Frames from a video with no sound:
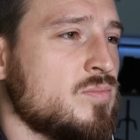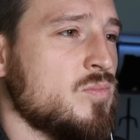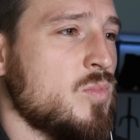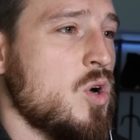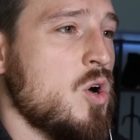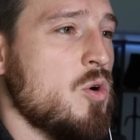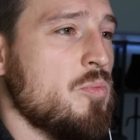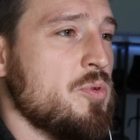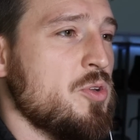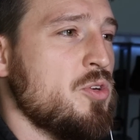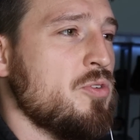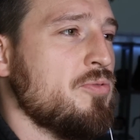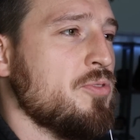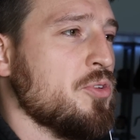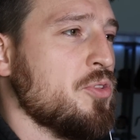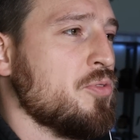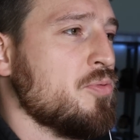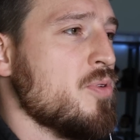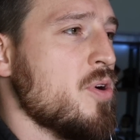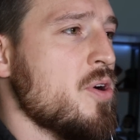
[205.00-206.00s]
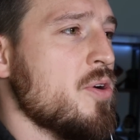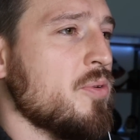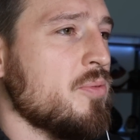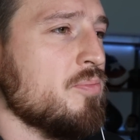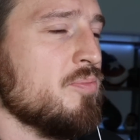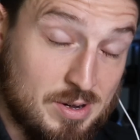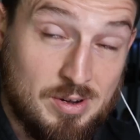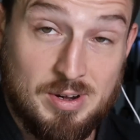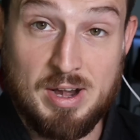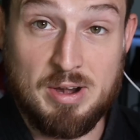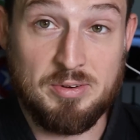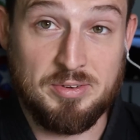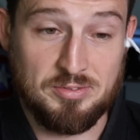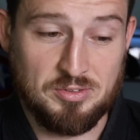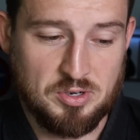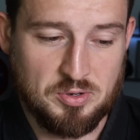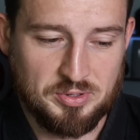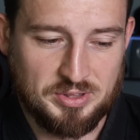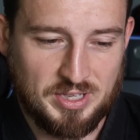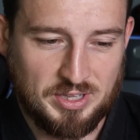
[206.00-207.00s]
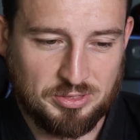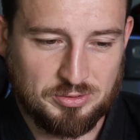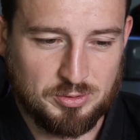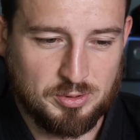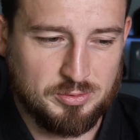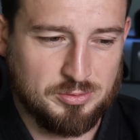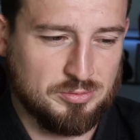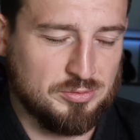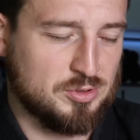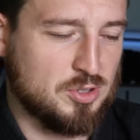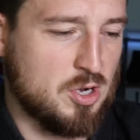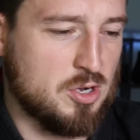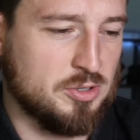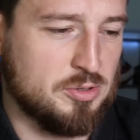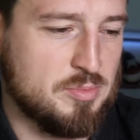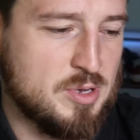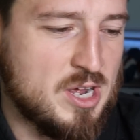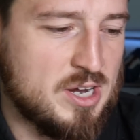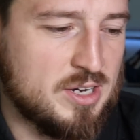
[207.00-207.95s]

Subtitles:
Whoa, beautiful throw. I don't even know what that's called, to be